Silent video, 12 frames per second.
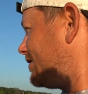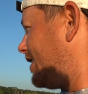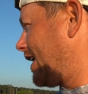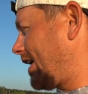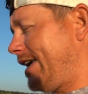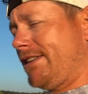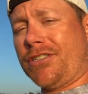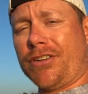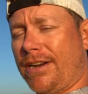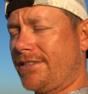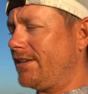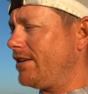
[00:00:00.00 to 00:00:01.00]
I can't
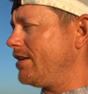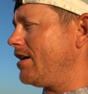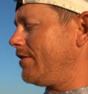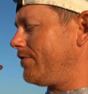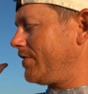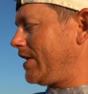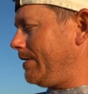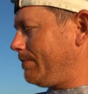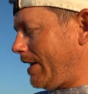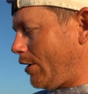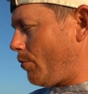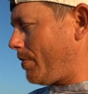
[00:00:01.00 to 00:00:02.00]
stress it enough. Keep
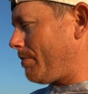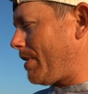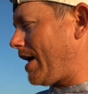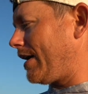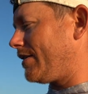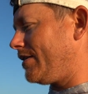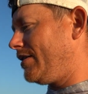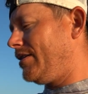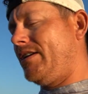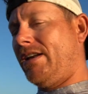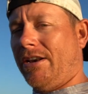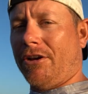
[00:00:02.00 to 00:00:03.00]
that open mind,
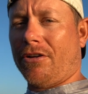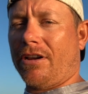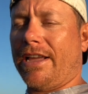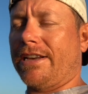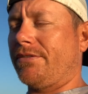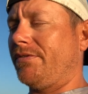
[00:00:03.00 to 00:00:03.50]
you're gonna catch